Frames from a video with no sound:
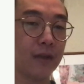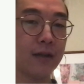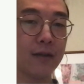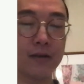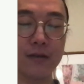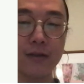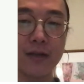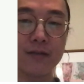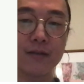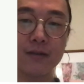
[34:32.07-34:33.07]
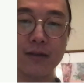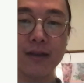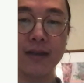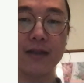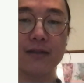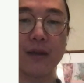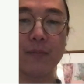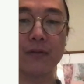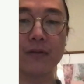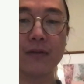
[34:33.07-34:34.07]
There's a nice
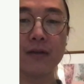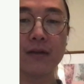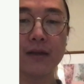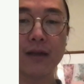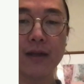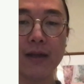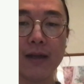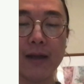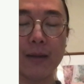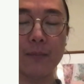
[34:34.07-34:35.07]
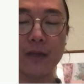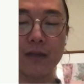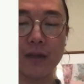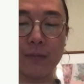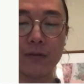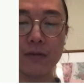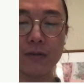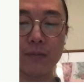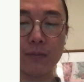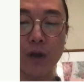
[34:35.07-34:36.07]
in-depth
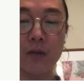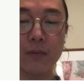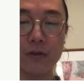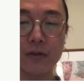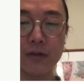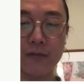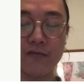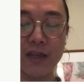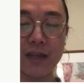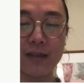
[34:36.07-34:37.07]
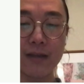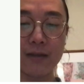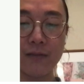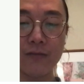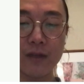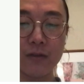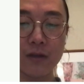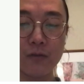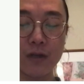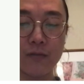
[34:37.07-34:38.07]
blog post on v8.dev that you can
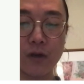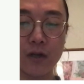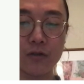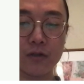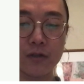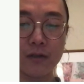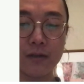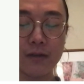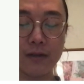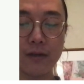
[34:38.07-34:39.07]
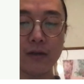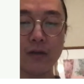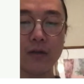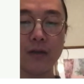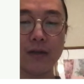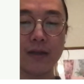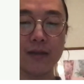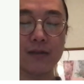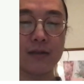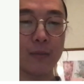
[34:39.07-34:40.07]
read if you're interested. And
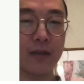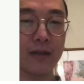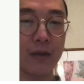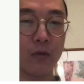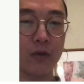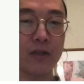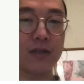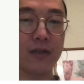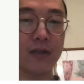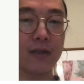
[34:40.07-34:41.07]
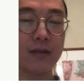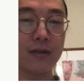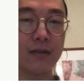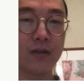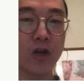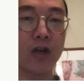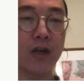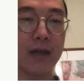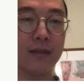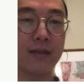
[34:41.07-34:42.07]
this is something that we recently turned
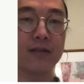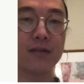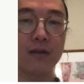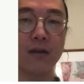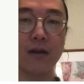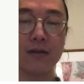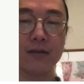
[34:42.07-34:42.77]
on this year.